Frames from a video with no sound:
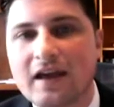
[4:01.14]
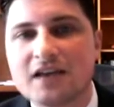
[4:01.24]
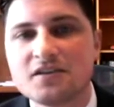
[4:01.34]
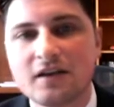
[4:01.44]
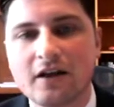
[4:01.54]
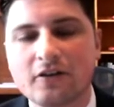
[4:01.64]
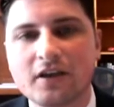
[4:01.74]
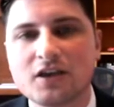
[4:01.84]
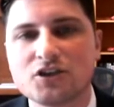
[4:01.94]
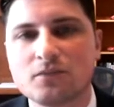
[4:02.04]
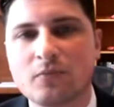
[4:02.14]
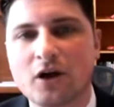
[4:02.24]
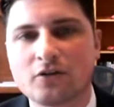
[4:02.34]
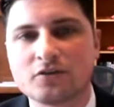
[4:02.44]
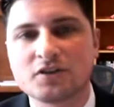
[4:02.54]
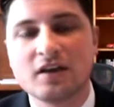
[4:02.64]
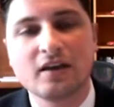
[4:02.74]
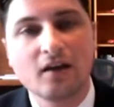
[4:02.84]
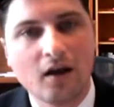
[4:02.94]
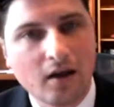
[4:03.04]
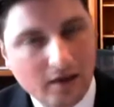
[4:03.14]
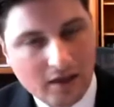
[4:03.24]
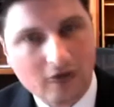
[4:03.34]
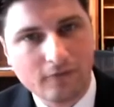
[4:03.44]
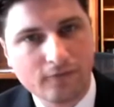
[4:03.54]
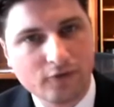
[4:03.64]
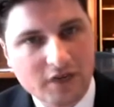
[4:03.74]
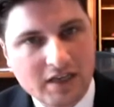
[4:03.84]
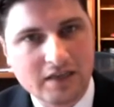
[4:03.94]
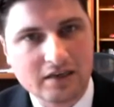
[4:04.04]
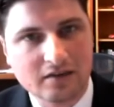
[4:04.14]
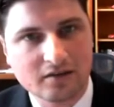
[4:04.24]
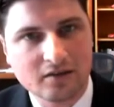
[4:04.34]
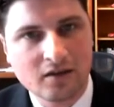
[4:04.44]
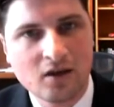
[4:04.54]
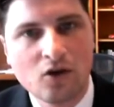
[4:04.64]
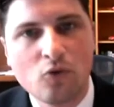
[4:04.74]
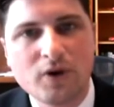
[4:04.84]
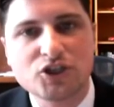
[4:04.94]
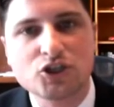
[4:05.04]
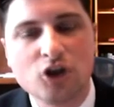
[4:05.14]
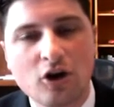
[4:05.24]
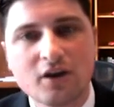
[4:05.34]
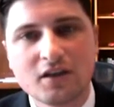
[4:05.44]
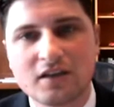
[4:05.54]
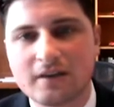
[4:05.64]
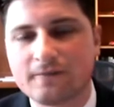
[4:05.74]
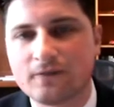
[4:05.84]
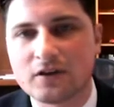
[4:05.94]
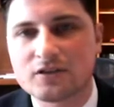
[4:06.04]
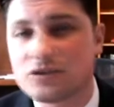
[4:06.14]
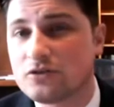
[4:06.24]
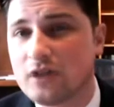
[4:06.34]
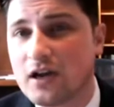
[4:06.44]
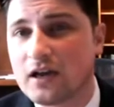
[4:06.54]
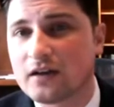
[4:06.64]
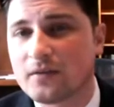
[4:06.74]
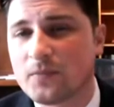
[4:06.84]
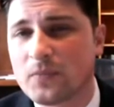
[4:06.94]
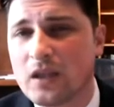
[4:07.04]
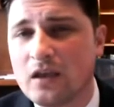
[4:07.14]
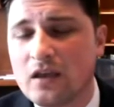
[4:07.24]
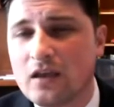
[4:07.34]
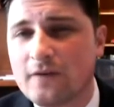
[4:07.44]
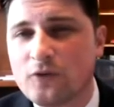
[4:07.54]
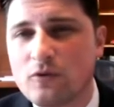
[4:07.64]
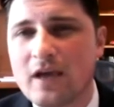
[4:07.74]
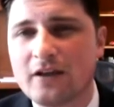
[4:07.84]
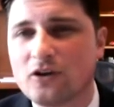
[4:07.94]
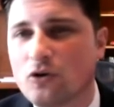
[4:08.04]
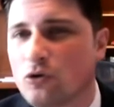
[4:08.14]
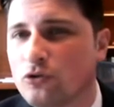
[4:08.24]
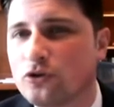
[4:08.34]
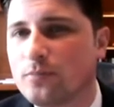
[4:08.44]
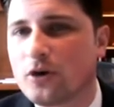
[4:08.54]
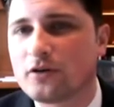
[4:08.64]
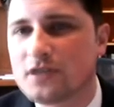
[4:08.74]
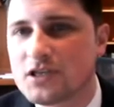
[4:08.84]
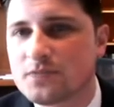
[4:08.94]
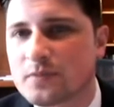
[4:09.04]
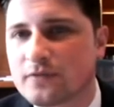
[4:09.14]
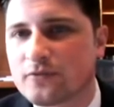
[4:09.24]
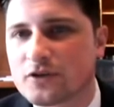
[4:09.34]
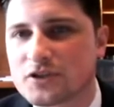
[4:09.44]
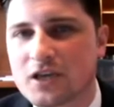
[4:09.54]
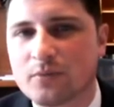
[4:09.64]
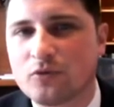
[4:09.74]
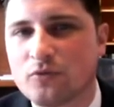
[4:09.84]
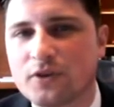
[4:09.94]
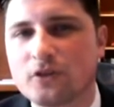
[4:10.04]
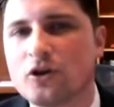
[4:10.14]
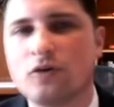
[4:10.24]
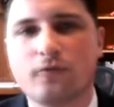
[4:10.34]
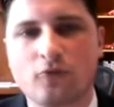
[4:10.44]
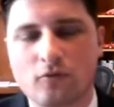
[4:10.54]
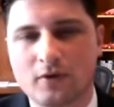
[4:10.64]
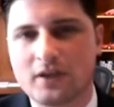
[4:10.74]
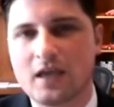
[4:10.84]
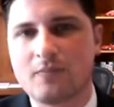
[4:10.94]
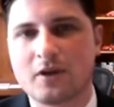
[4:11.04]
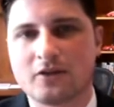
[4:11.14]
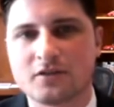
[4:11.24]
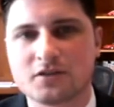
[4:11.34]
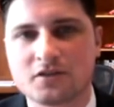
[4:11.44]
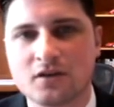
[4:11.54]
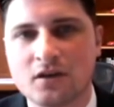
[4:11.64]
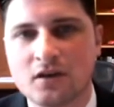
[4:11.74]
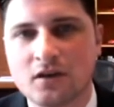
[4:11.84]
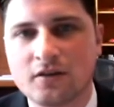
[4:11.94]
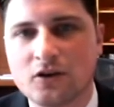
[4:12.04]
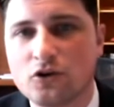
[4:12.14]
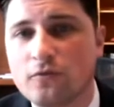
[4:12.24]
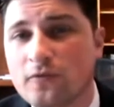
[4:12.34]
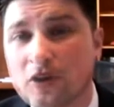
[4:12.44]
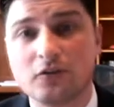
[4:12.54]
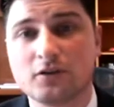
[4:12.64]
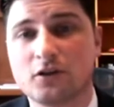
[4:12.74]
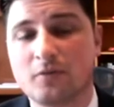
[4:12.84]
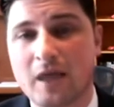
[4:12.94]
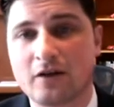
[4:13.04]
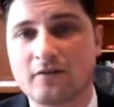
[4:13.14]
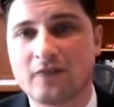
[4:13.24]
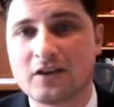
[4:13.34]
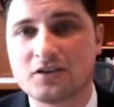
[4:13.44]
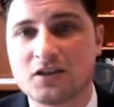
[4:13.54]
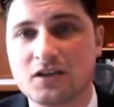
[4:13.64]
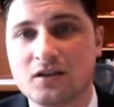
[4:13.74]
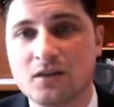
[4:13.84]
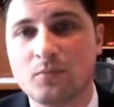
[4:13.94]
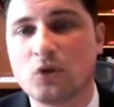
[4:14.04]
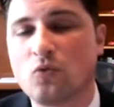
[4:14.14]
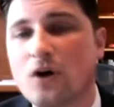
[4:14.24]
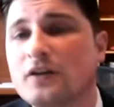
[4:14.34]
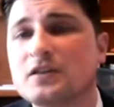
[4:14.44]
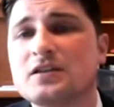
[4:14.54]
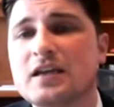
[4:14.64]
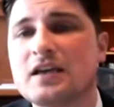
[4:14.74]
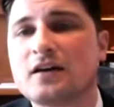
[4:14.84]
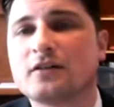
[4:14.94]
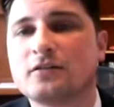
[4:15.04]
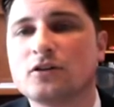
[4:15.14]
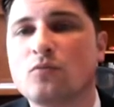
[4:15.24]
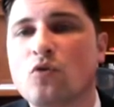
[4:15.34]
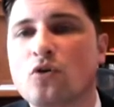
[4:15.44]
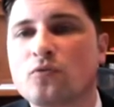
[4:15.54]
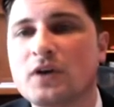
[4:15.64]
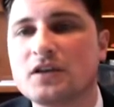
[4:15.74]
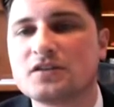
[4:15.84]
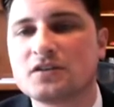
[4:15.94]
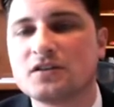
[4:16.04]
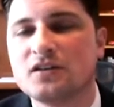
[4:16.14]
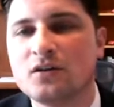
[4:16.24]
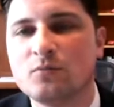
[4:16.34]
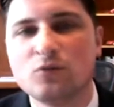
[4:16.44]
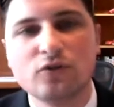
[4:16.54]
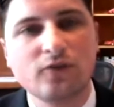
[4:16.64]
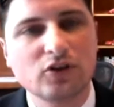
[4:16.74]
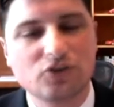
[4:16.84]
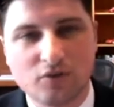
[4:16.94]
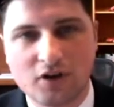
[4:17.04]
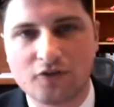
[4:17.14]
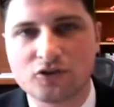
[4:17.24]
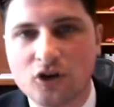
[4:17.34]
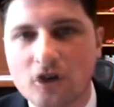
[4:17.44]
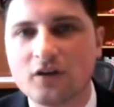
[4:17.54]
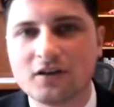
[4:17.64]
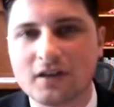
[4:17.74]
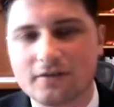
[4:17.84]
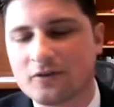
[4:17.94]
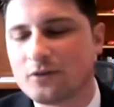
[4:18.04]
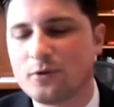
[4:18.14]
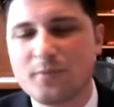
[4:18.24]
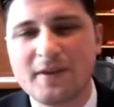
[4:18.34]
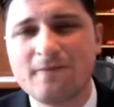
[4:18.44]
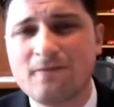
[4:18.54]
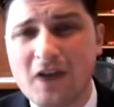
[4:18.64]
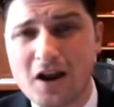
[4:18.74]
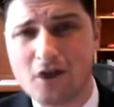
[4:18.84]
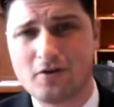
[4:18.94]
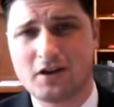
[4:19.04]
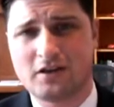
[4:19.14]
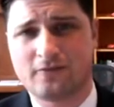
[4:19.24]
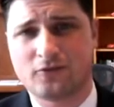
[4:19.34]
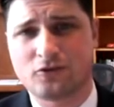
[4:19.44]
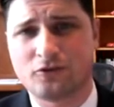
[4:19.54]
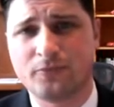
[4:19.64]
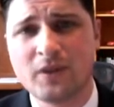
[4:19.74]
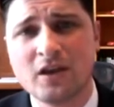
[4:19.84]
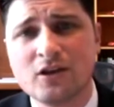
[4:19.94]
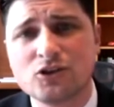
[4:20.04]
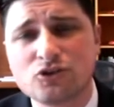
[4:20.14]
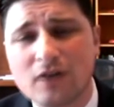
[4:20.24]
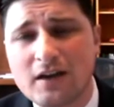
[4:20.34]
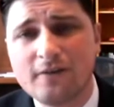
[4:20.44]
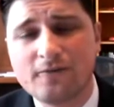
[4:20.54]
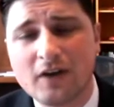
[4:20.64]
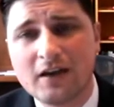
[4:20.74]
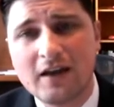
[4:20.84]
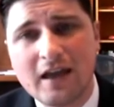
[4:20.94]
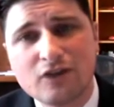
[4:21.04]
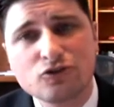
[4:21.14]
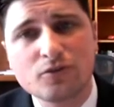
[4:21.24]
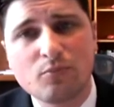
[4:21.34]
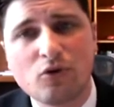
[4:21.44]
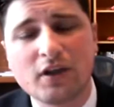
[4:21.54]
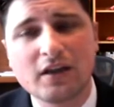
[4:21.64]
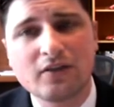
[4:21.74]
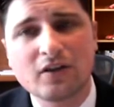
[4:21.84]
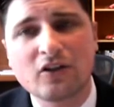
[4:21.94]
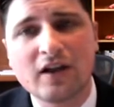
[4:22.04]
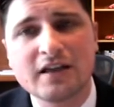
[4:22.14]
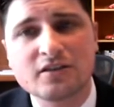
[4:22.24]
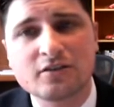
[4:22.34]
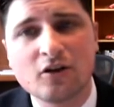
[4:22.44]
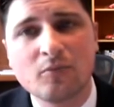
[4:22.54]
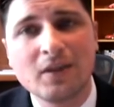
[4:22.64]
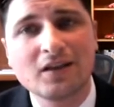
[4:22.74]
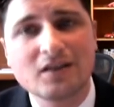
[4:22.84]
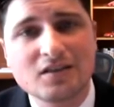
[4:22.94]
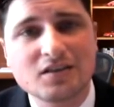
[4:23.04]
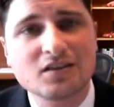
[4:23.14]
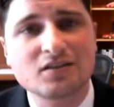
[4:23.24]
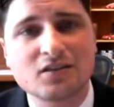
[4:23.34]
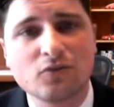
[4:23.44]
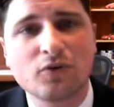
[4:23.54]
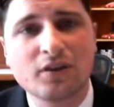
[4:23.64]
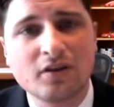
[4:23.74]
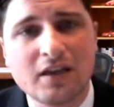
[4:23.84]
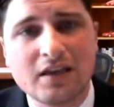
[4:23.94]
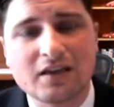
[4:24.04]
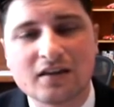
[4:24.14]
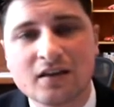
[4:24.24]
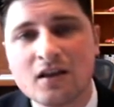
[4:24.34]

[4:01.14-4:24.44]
asset allocation models account for need, which target date funds do not. If you had an older participant, for example, with a low 401k balance that knew very little about investing but wanted to take on a little more risk, moving to another target date fund would be very difficult. Trying to find an entry point in the glide slope consistent with need,